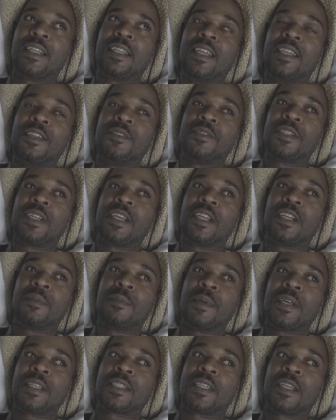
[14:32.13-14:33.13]
he used to get
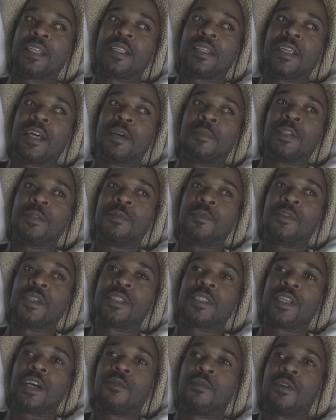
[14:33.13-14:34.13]
on my skin a lot, but the more I
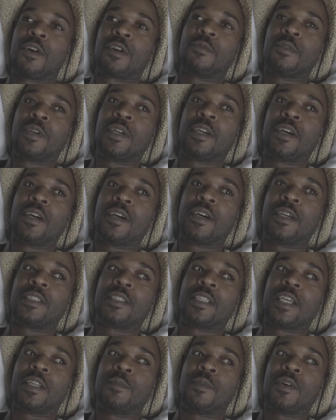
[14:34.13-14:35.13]
started walking with God,
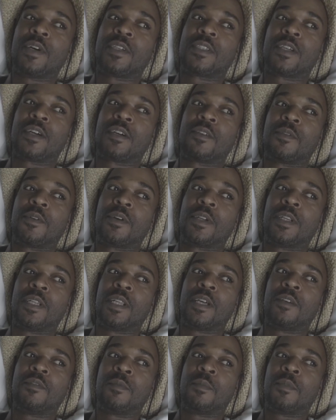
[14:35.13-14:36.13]
it's like the more I started growing to
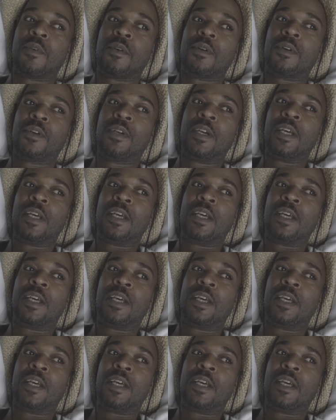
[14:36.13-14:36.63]
love him more.